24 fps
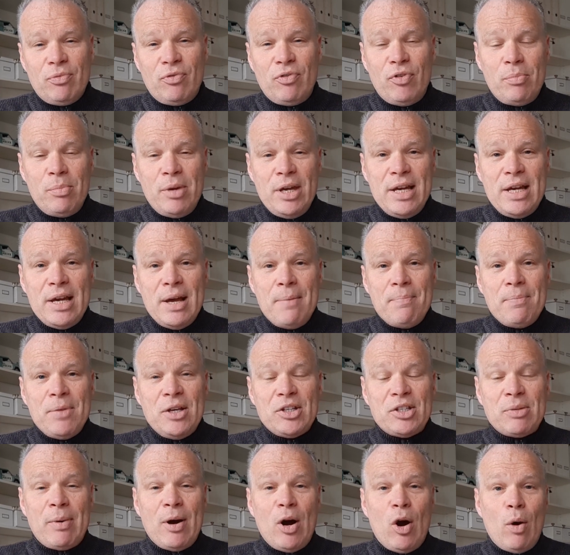For me,
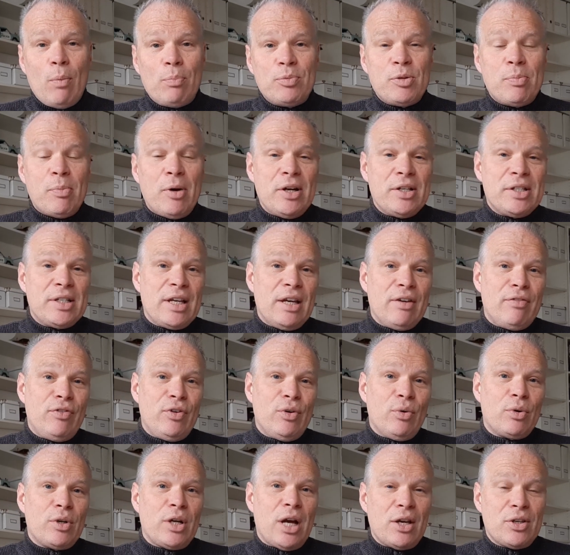it's about optimizing it for
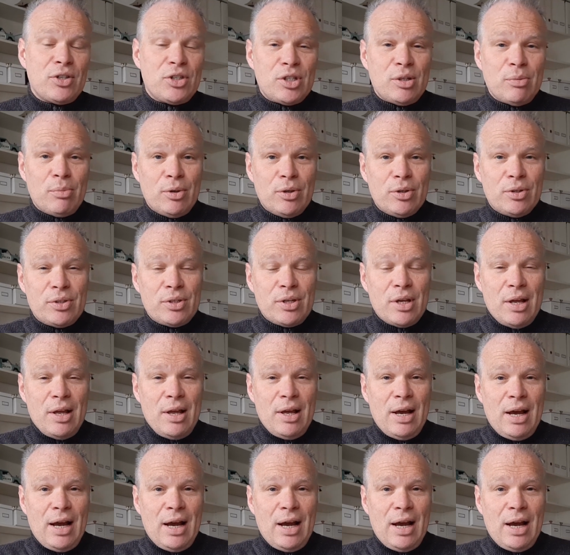your customers.